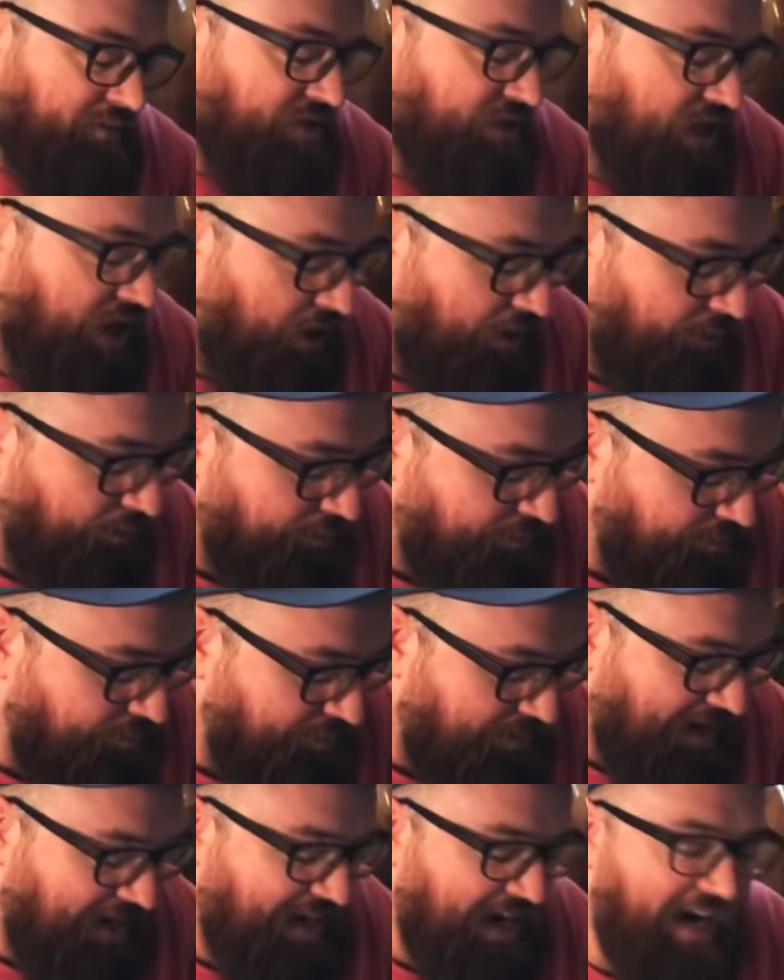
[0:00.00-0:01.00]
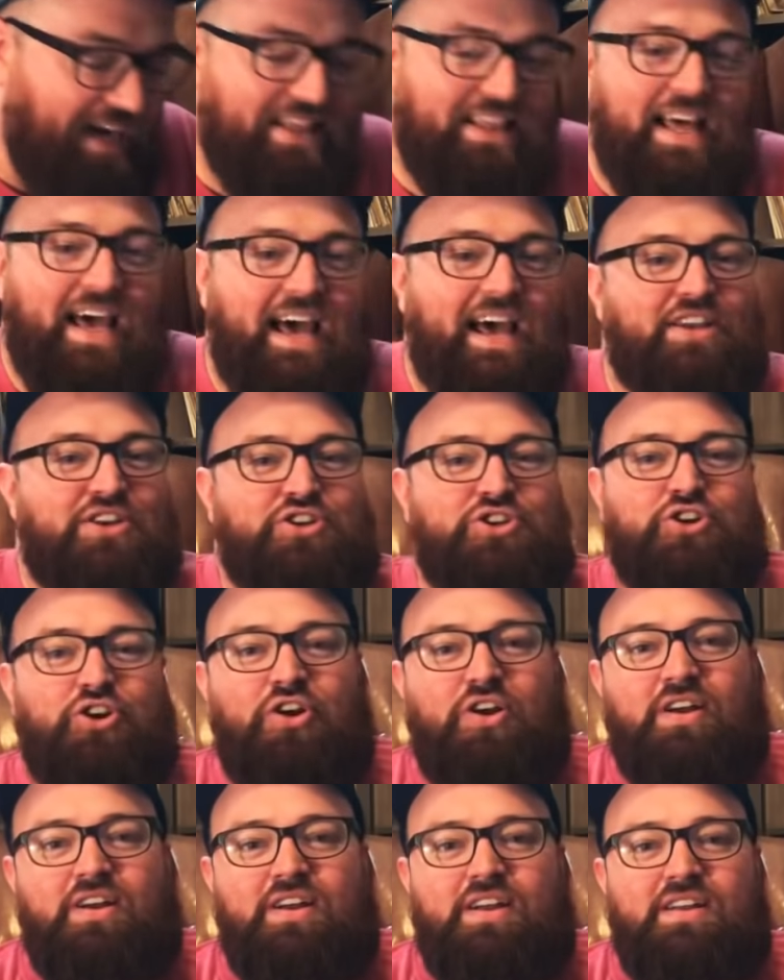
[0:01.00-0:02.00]
So got that
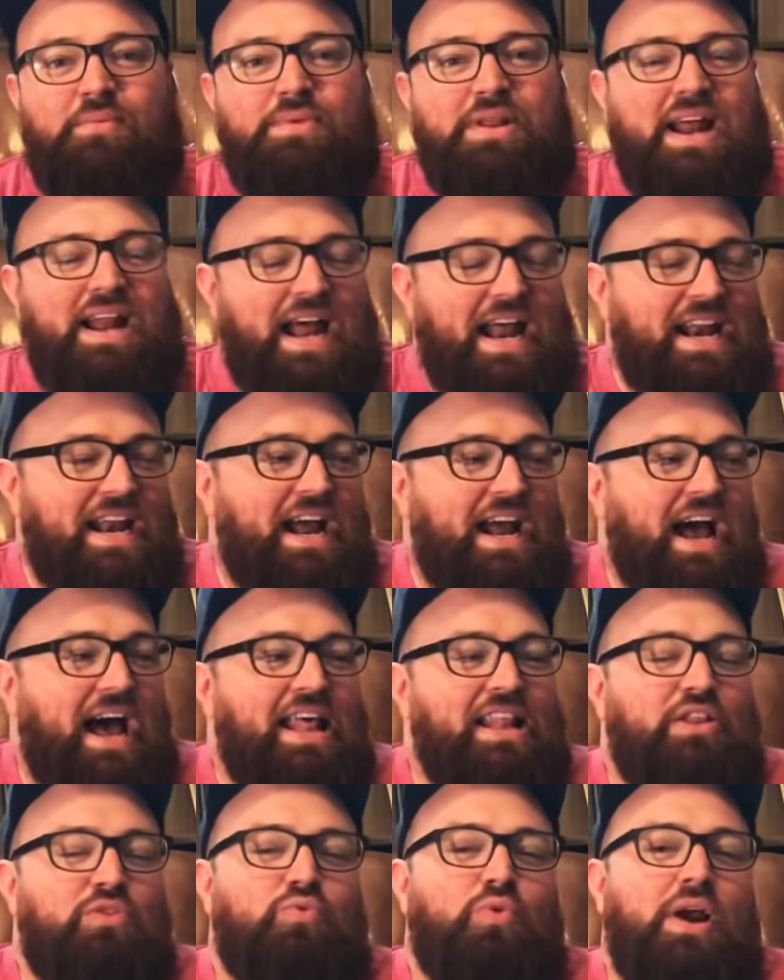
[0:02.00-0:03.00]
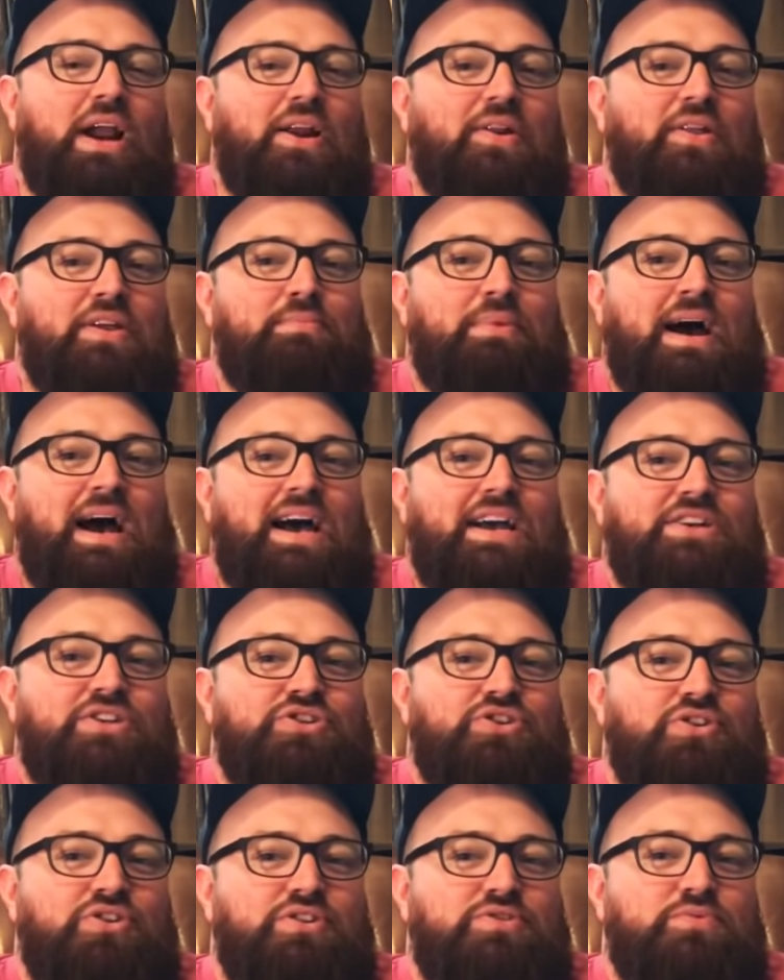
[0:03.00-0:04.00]
shirt. I mean, I rarely buy
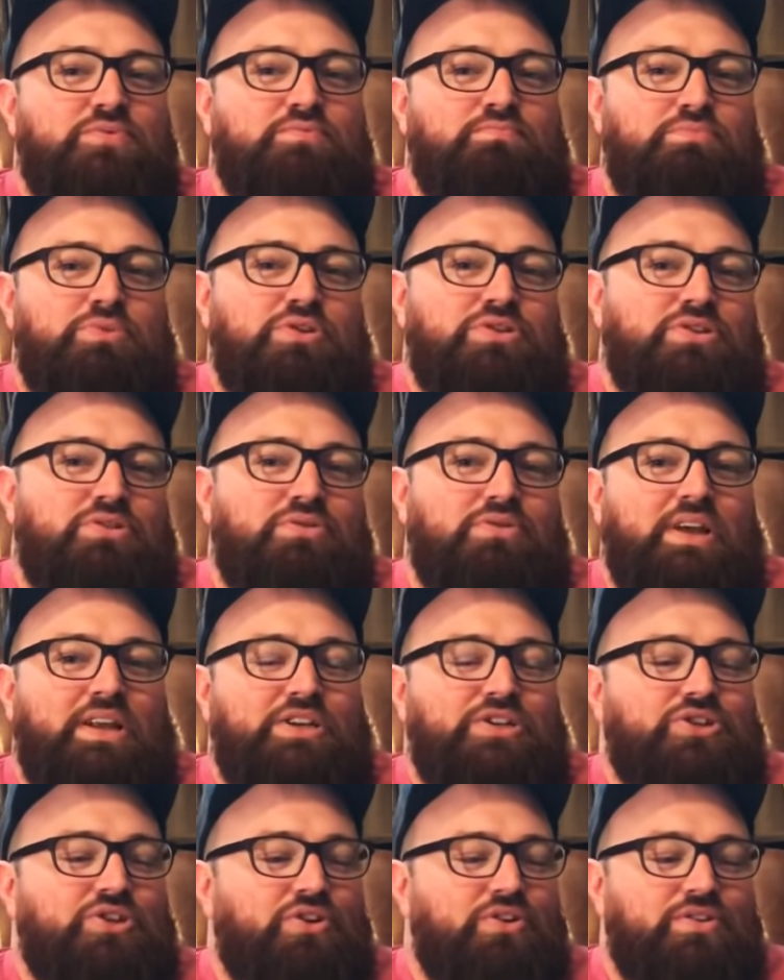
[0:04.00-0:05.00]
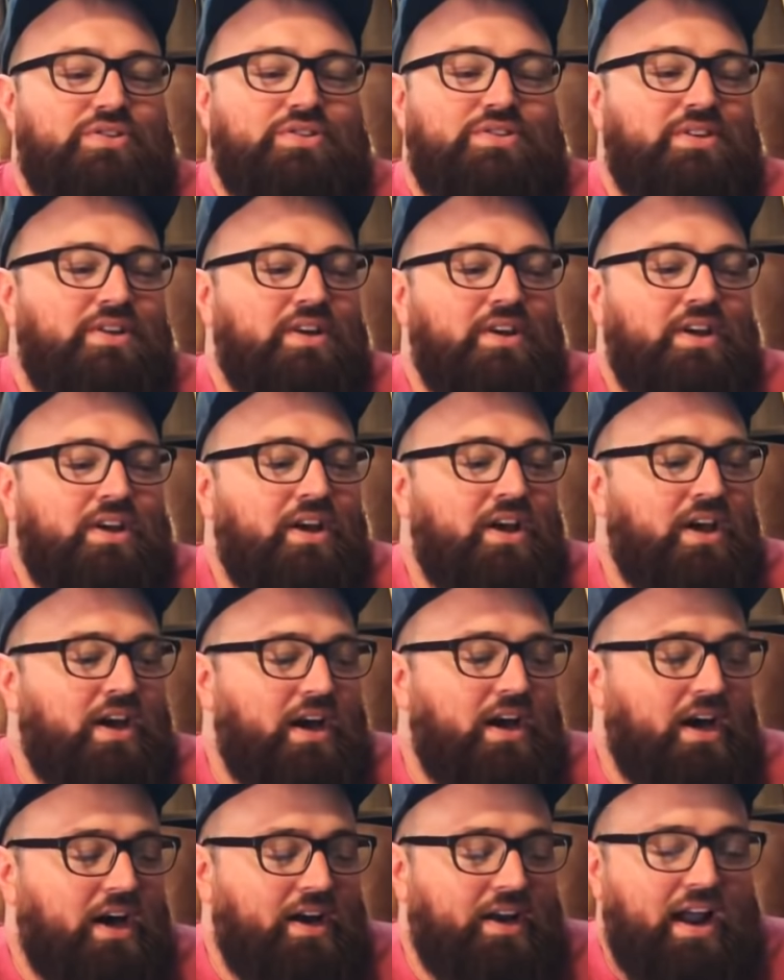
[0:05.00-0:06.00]
shirts, music-related shirts.
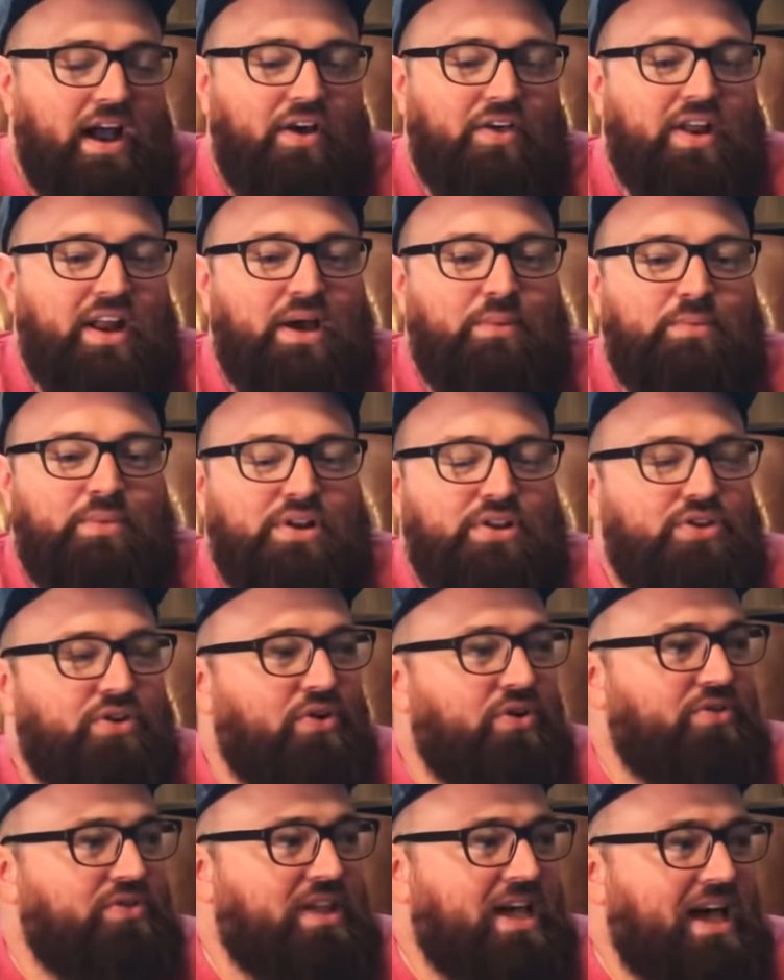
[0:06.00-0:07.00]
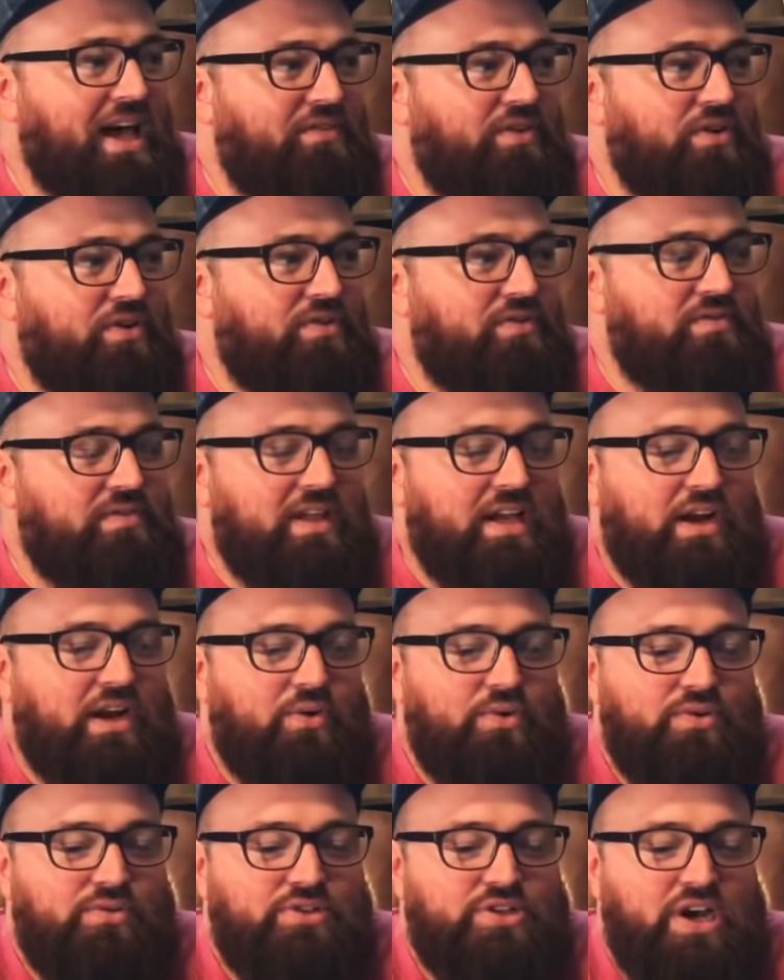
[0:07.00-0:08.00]
Now that I'm an adult and have a
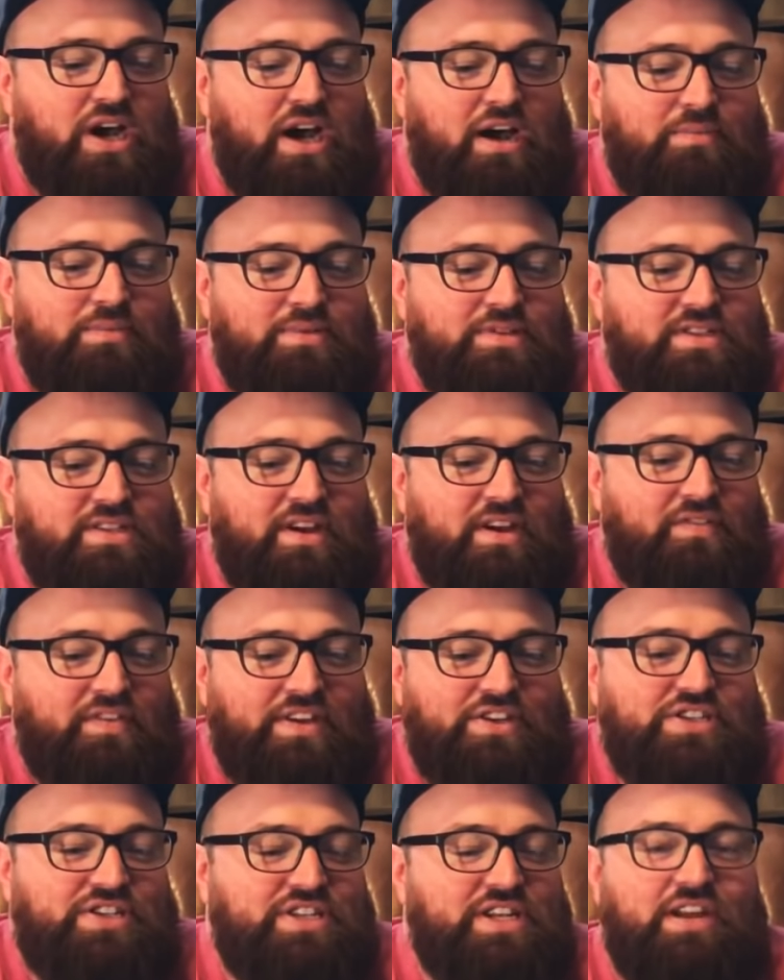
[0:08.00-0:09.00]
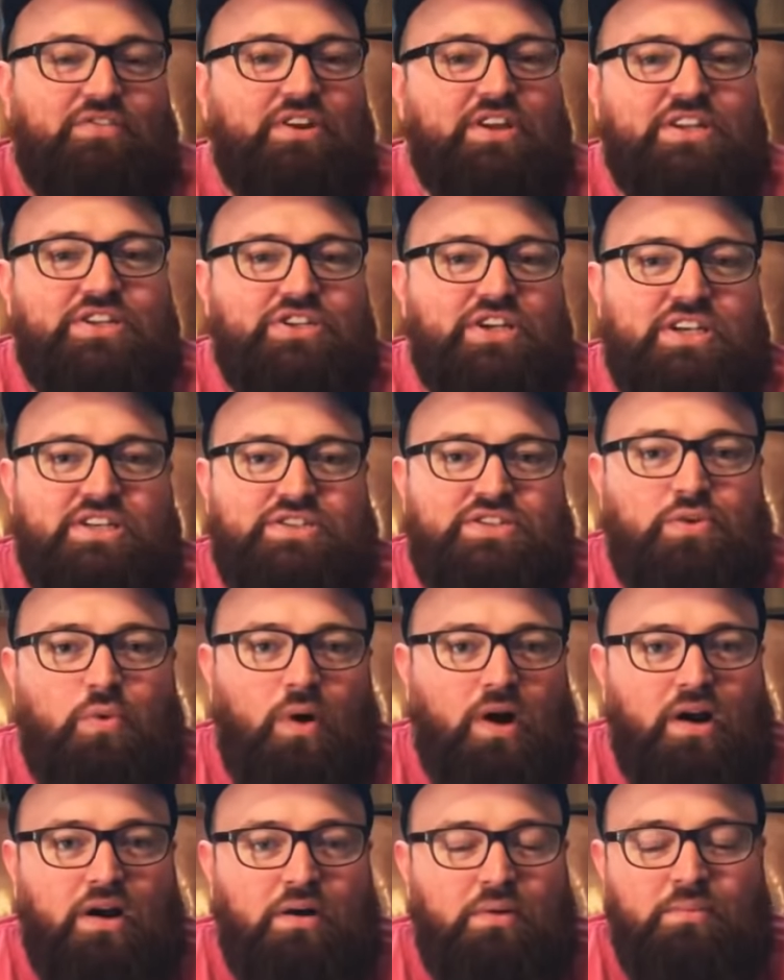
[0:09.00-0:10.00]
real job and stuff, I just never get a chance to
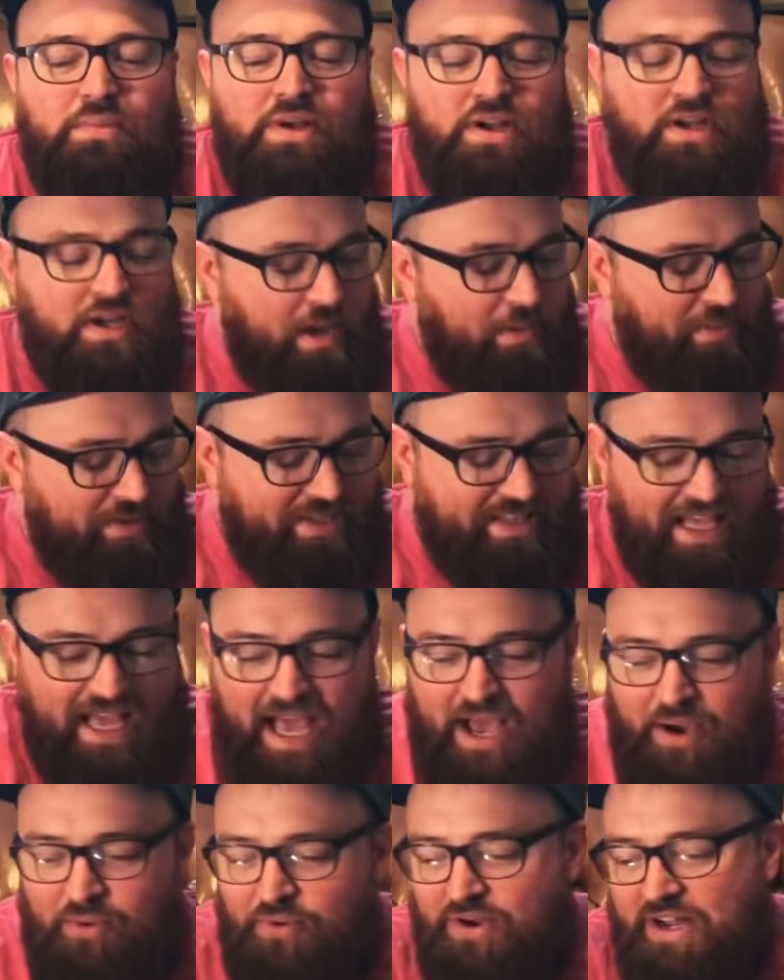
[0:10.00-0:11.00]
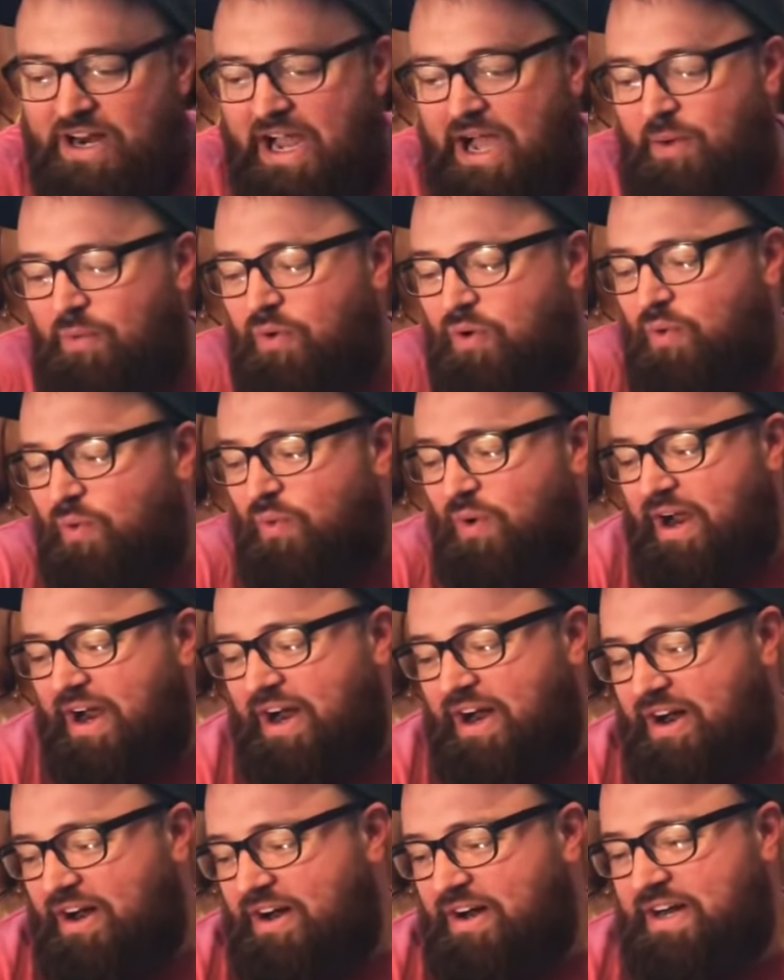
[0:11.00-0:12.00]
wear them. But that one I will
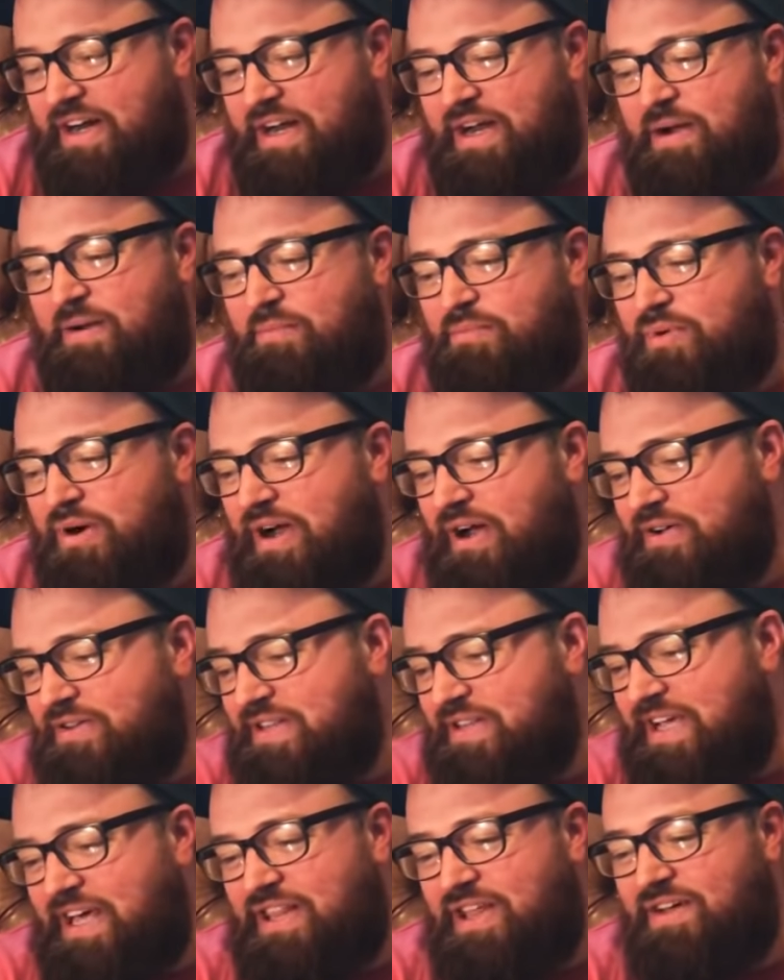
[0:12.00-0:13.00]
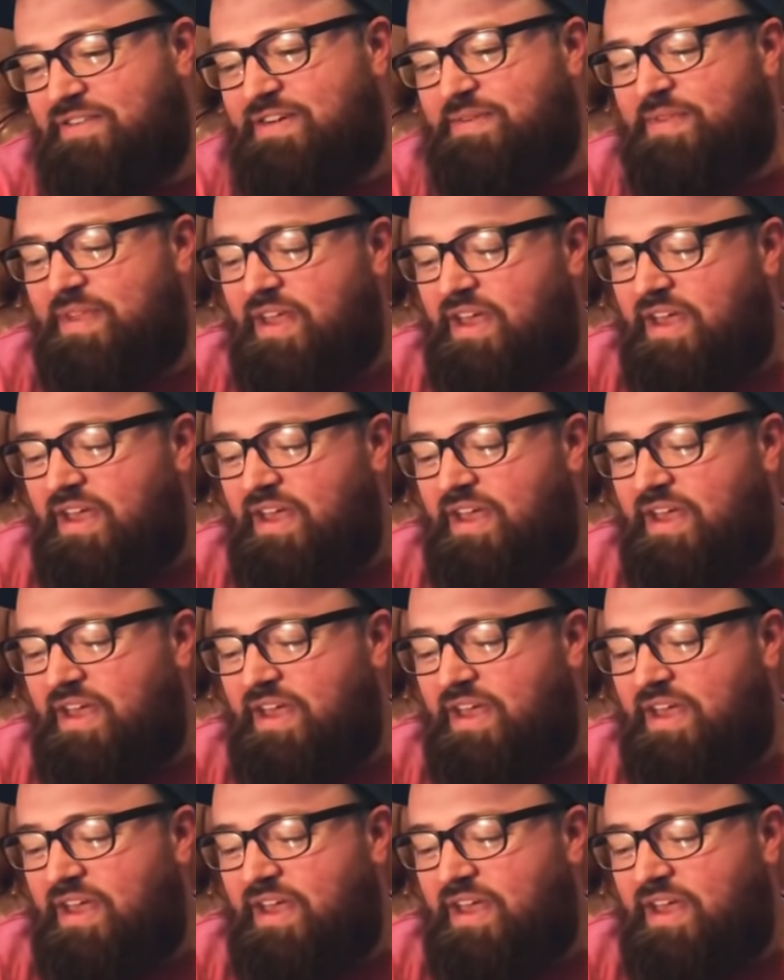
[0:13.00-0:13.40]
wear proudly. I love it.